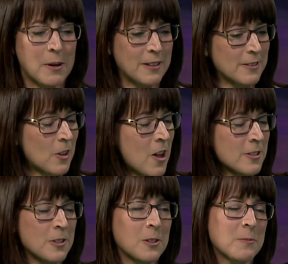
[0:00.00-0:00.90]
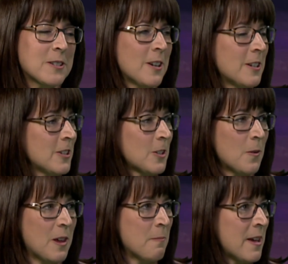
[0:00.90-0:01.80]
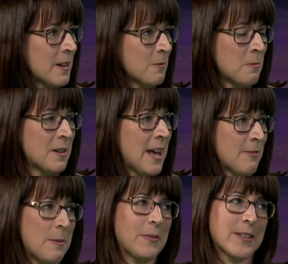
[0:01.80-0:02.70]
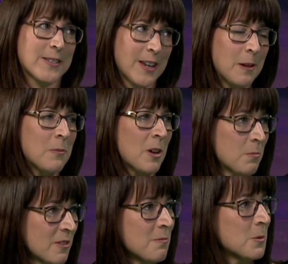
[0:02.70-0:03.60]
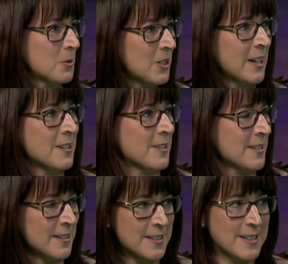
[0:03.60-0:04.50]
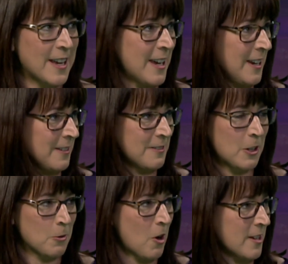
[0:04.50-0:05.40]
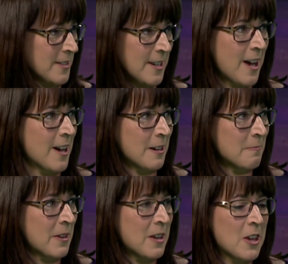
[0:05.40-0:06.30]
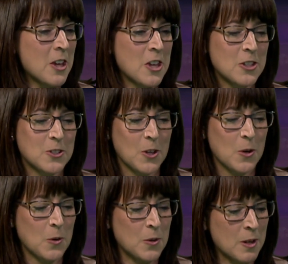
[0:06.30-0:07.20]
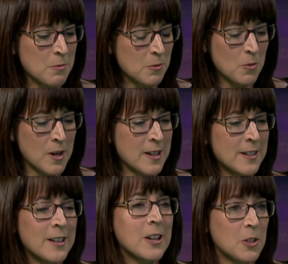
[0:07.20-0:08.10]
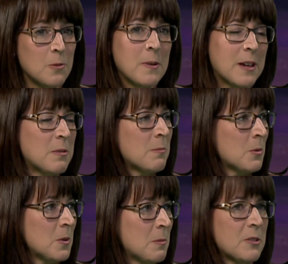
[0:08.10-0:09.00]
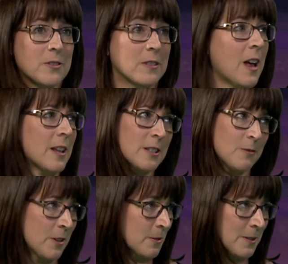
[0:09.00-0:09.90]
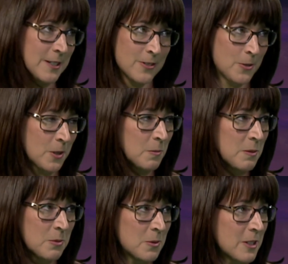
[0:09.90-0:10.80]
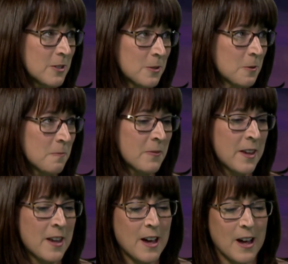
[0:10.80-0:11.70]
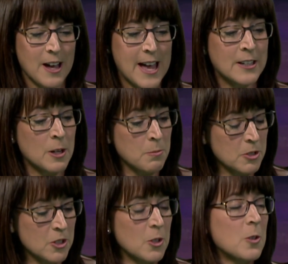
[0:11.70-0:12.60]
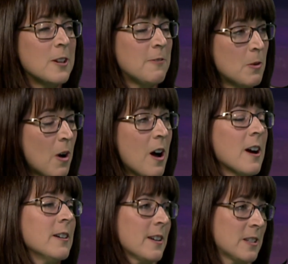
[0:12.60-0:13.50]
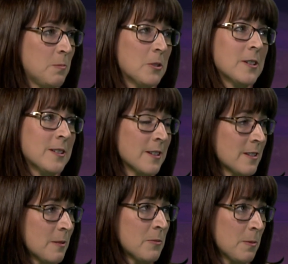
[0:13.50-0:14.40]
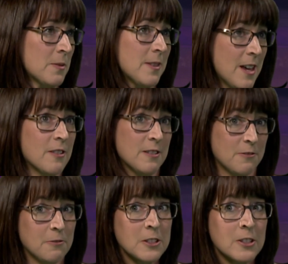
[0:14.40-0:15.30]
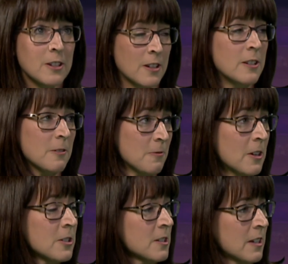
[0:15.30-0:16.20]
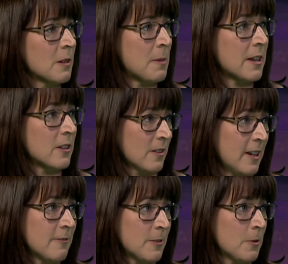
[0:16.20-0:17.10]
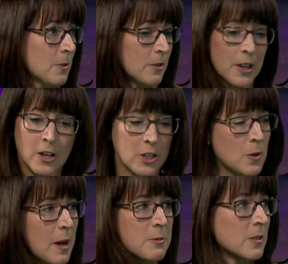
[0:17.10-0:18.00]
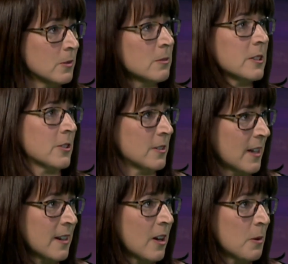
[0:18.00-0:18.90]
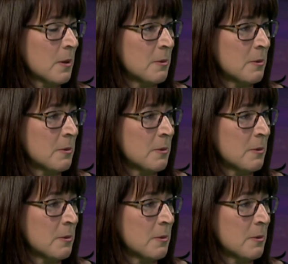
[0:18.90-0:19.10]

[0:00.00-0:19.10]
But long-term studies show that men and women have about the same number of mood changes in a day across time. So number one, you may be moody, but there's lots of other reasons you could be moody too. And number two, if you are experiencing symptoms that are infringing on your functioning and making your life difficult, you absolutely should get help.